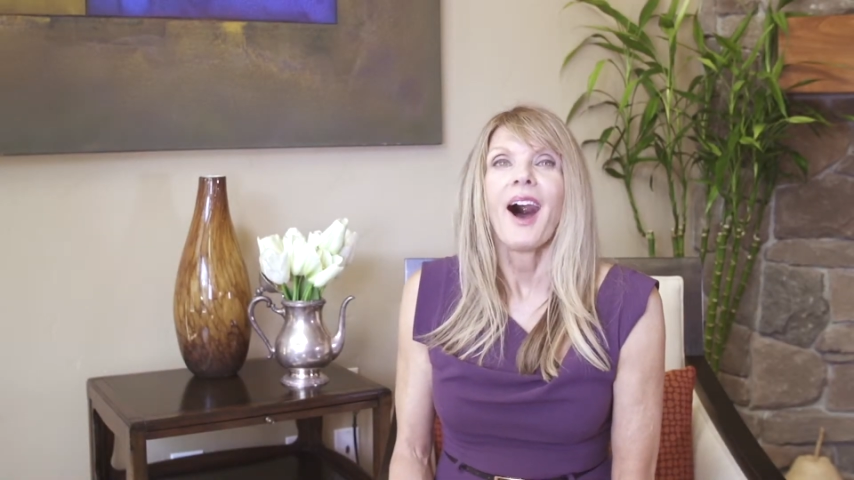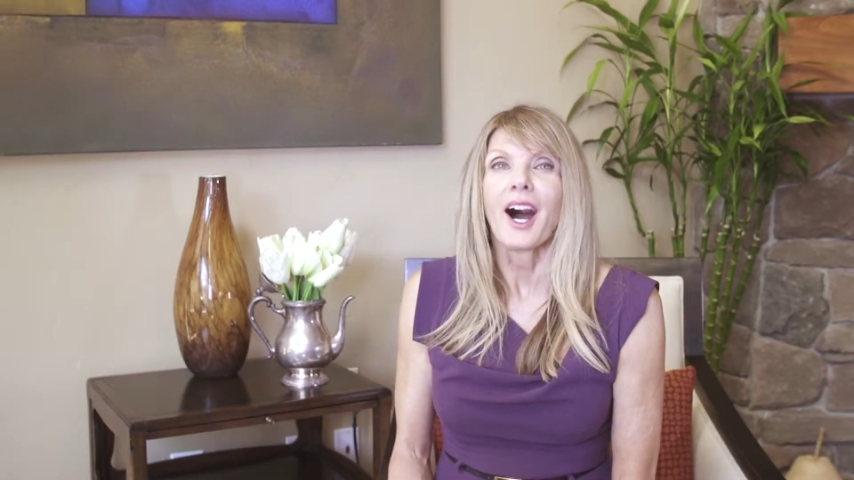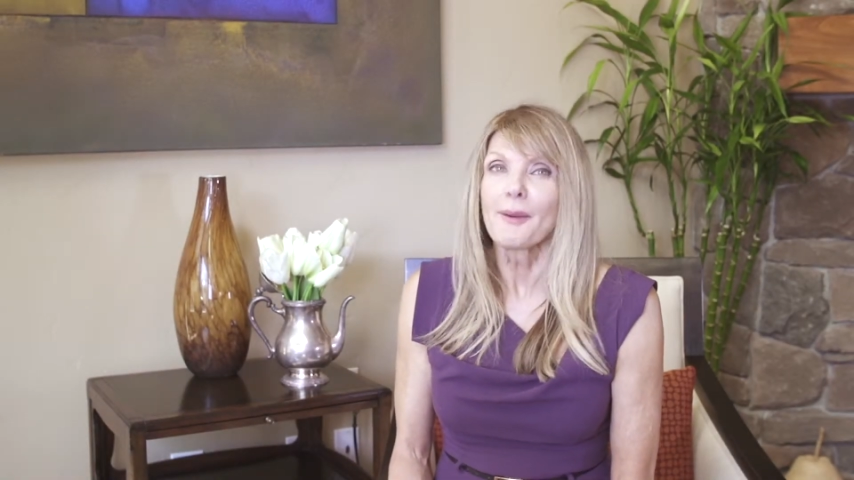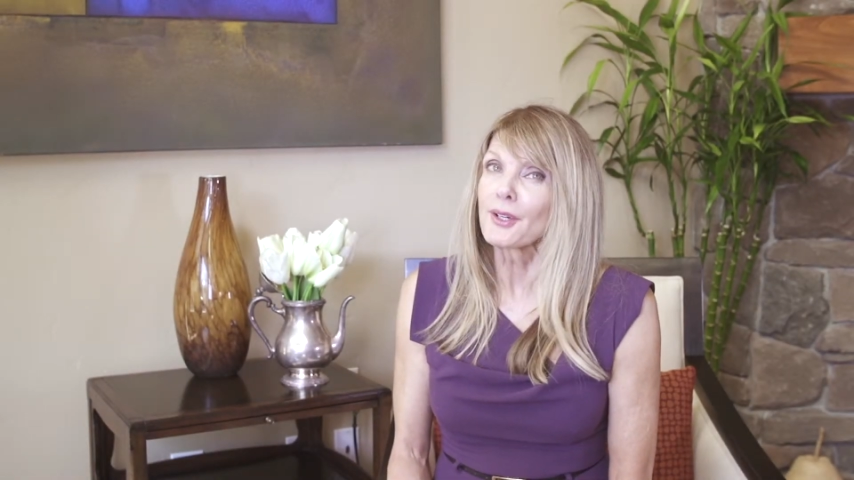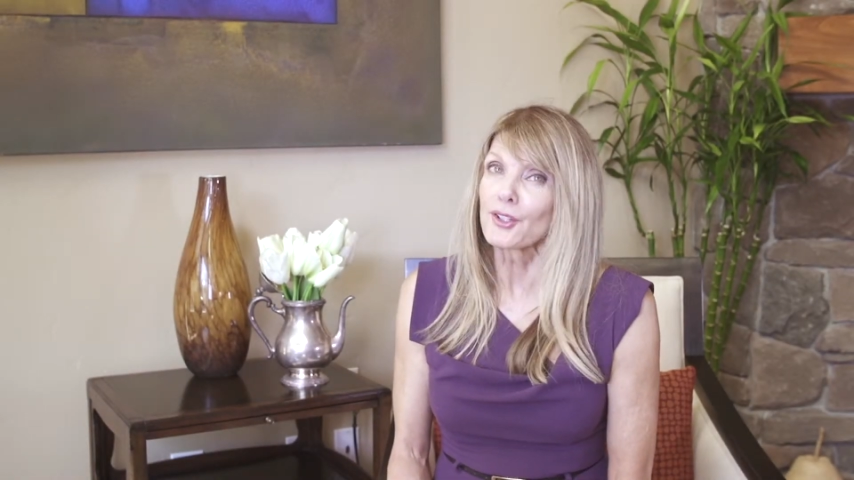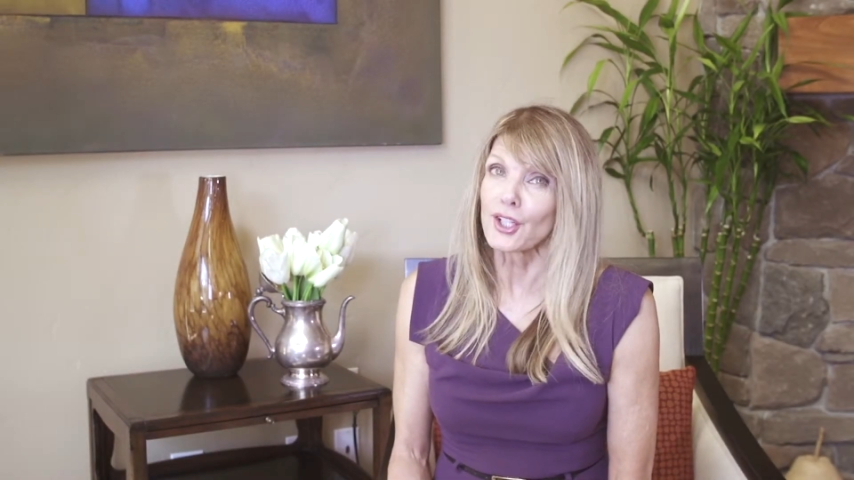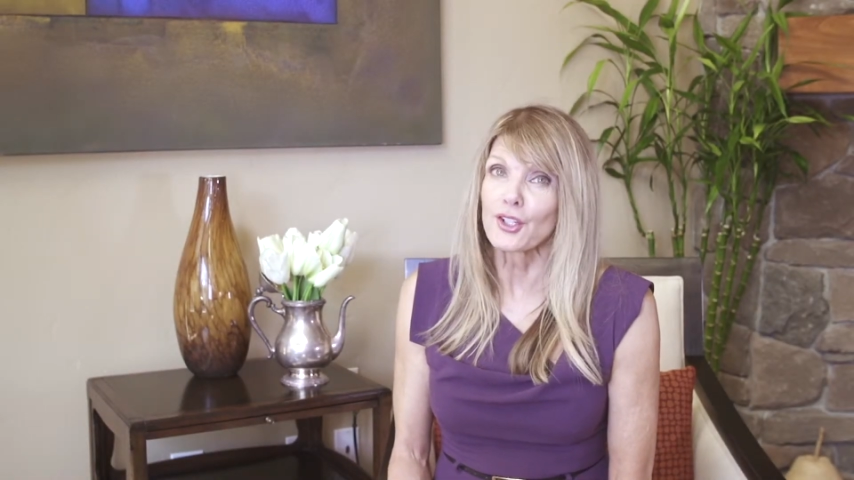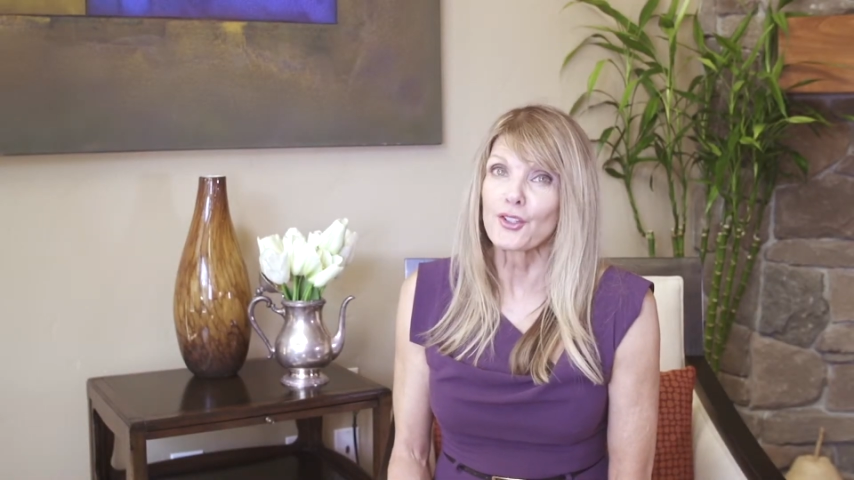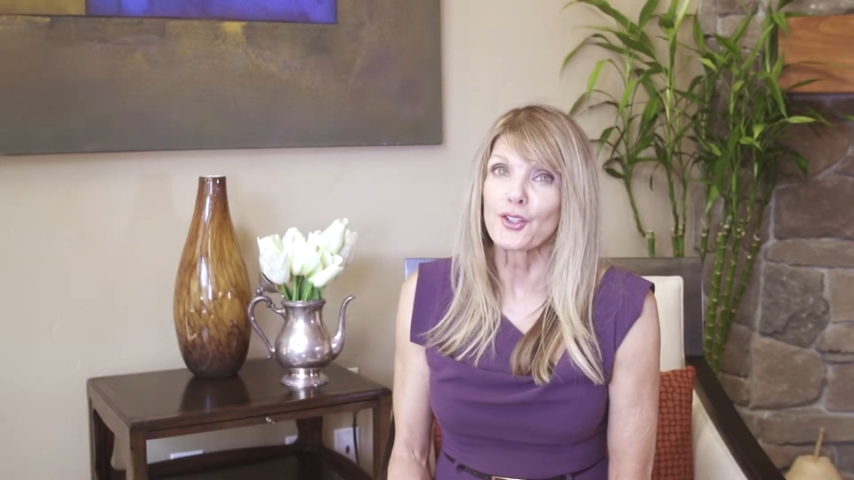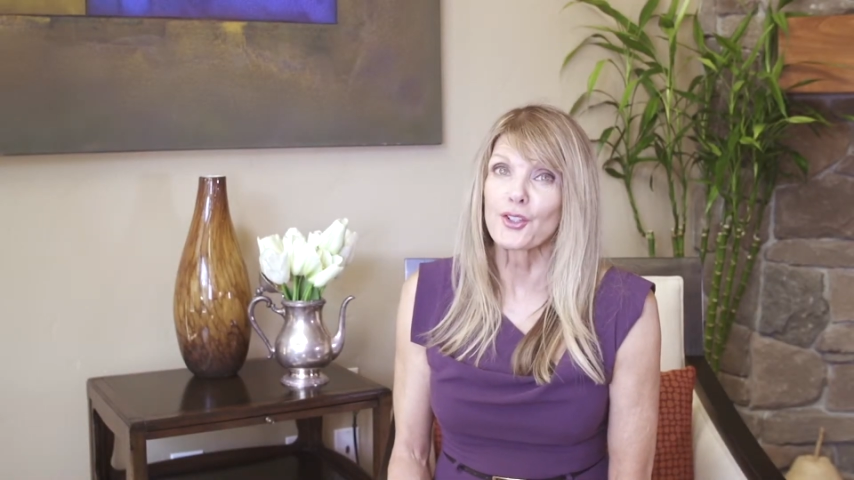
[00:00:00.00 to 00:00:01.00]
I'm here to
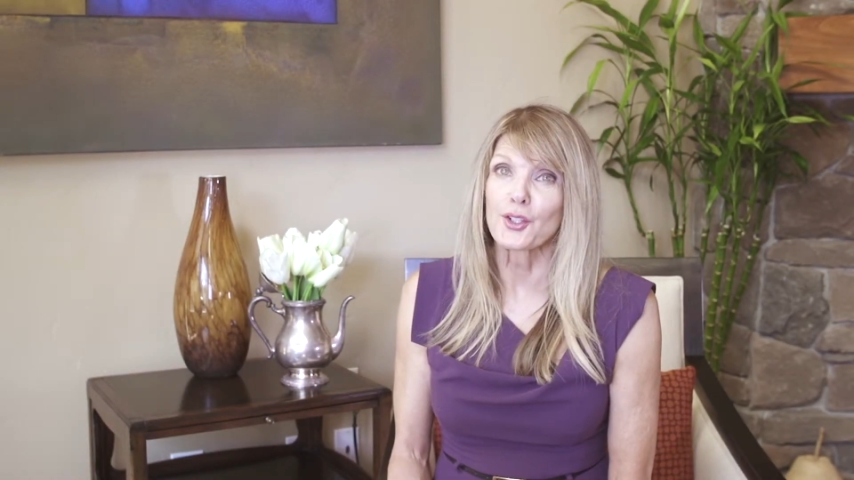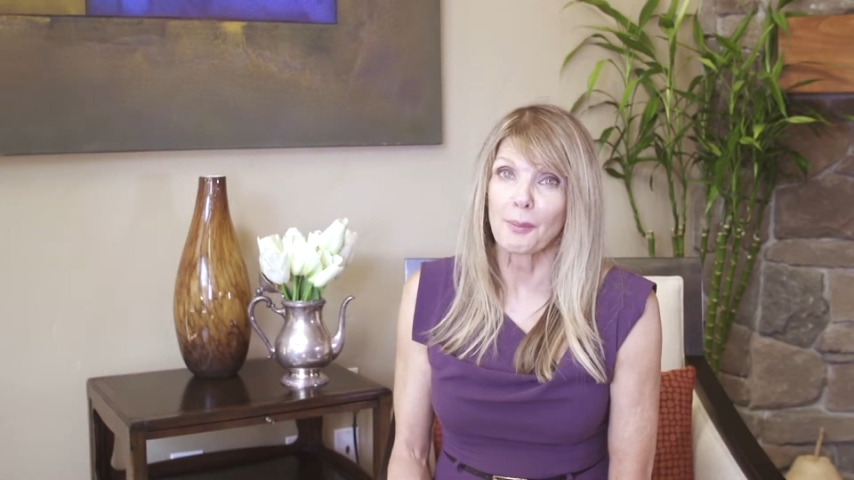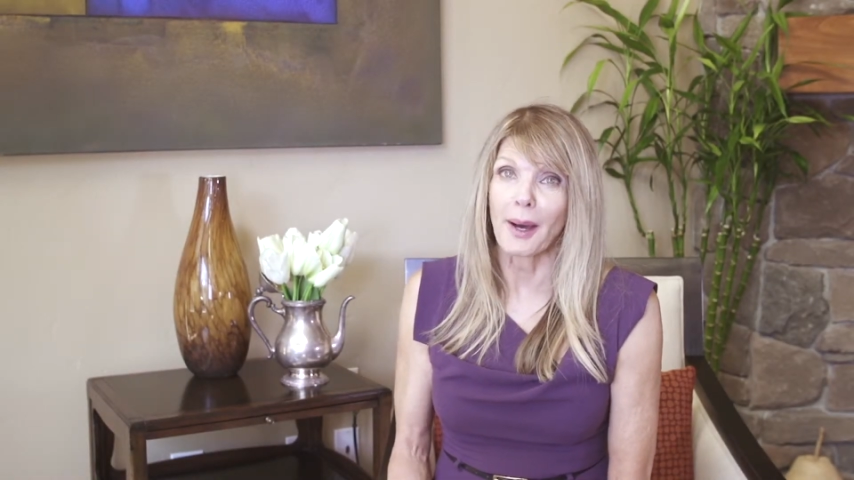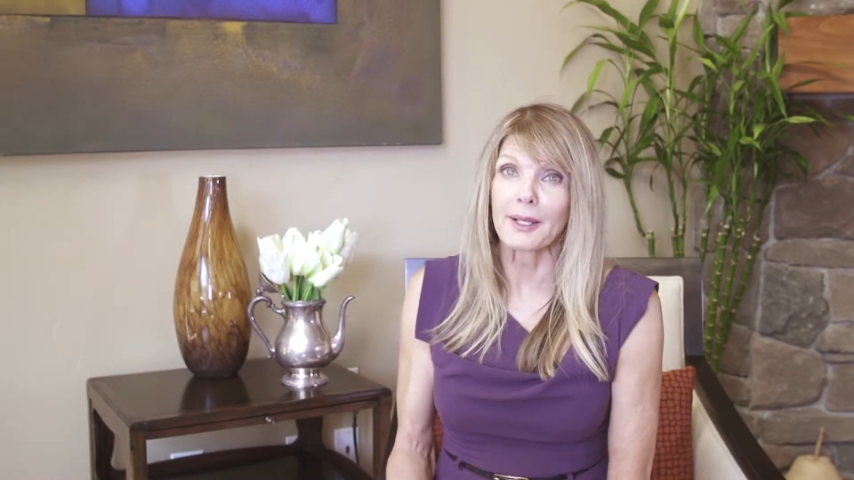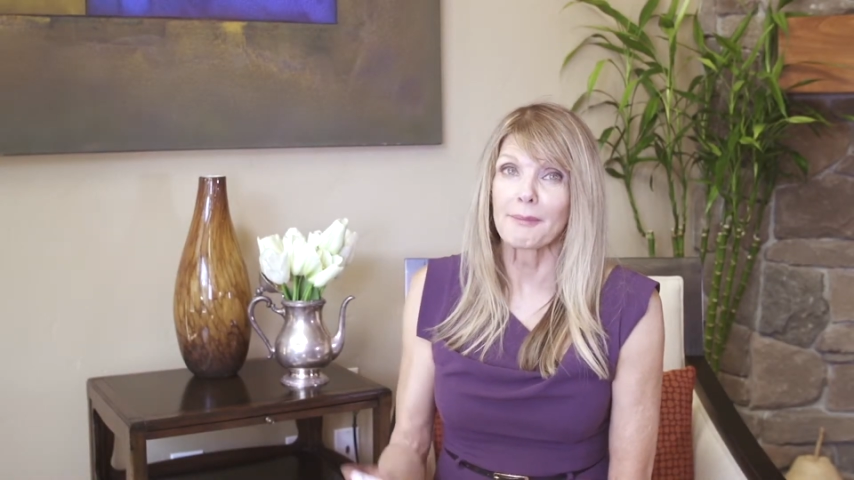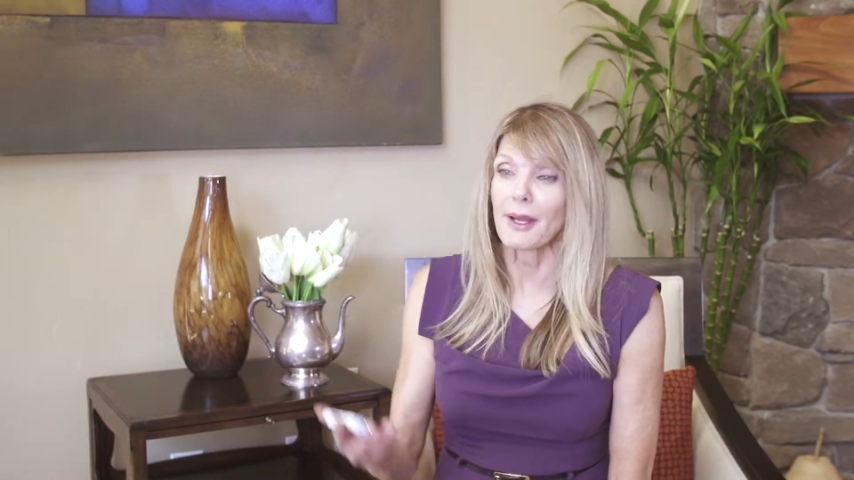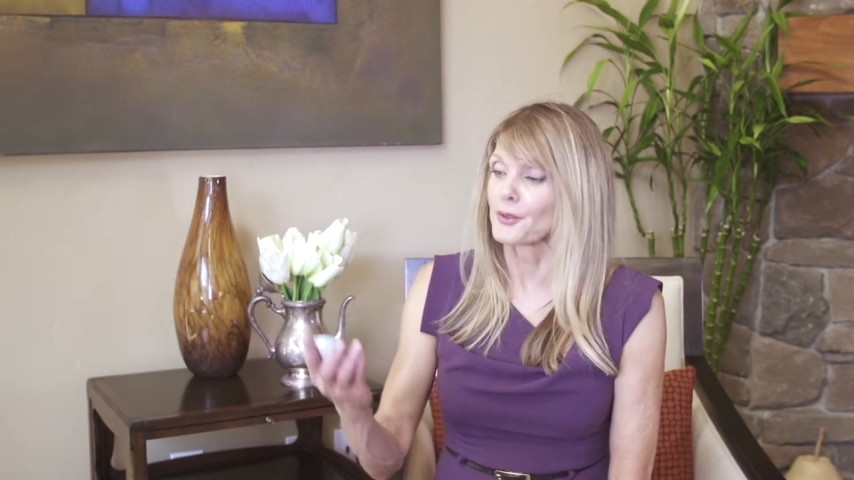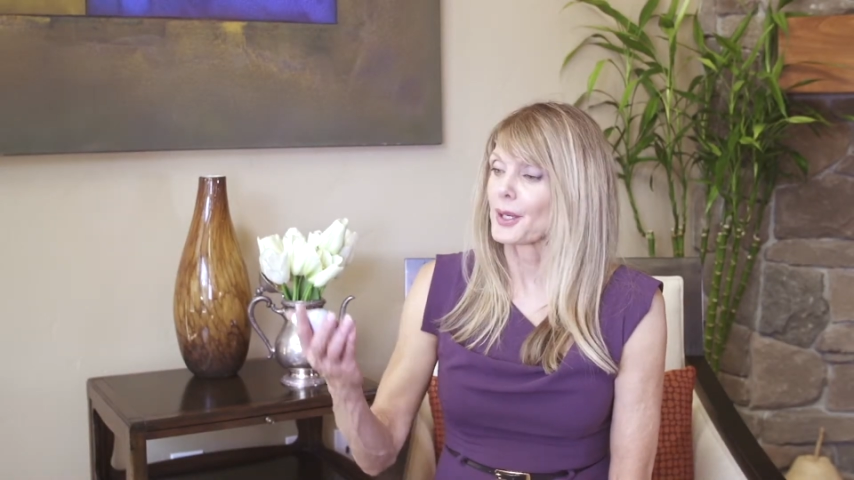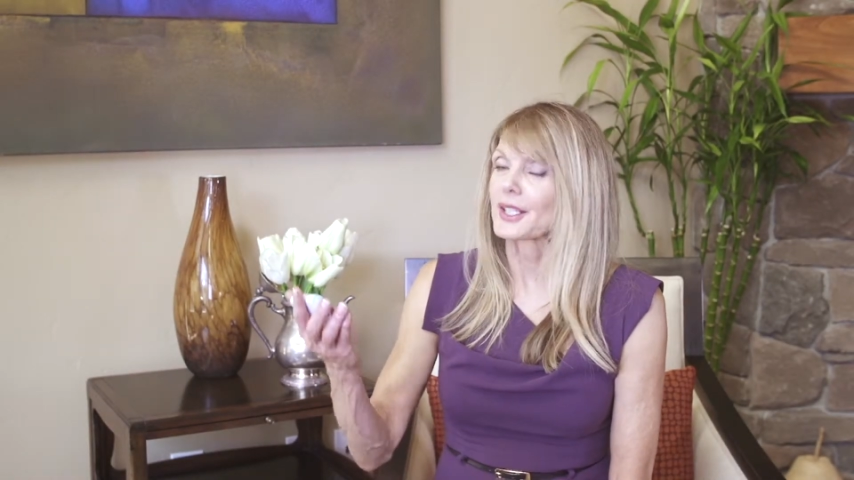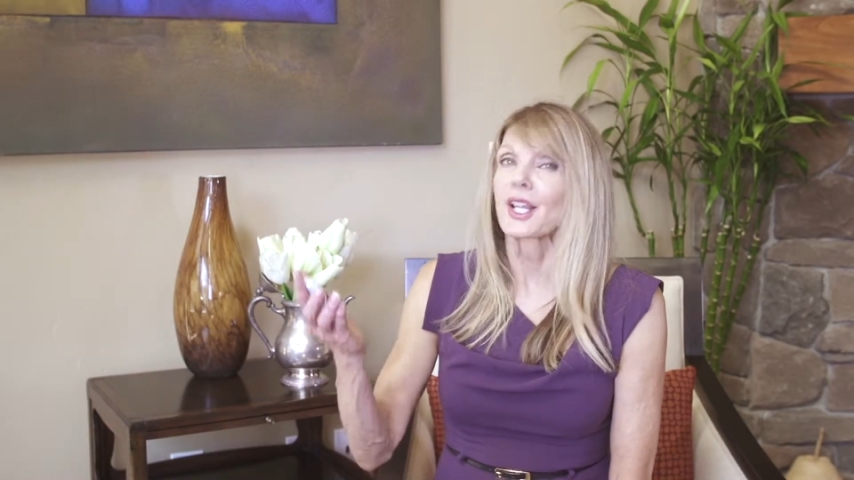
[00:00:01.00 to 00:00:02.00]
introduce you to
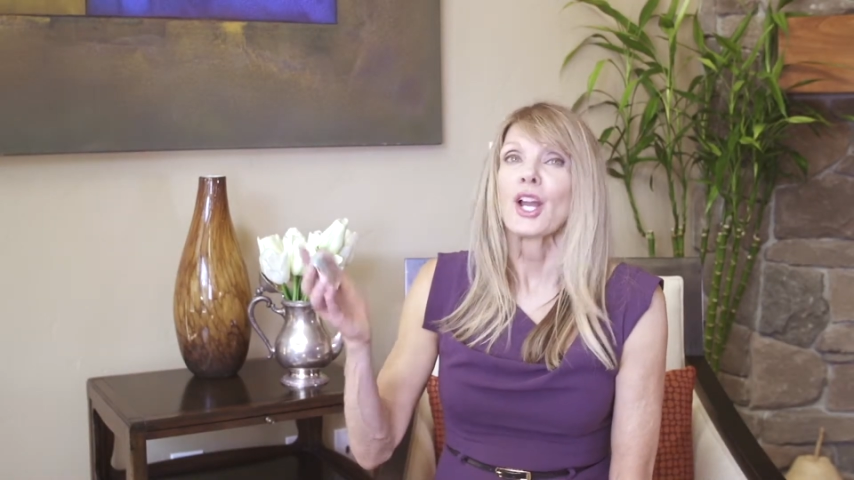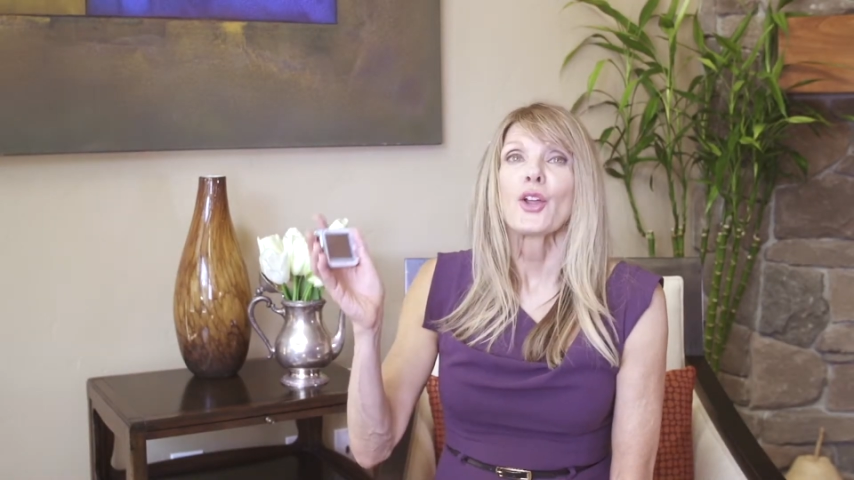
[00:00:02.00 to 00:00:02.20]
BodiMetrics,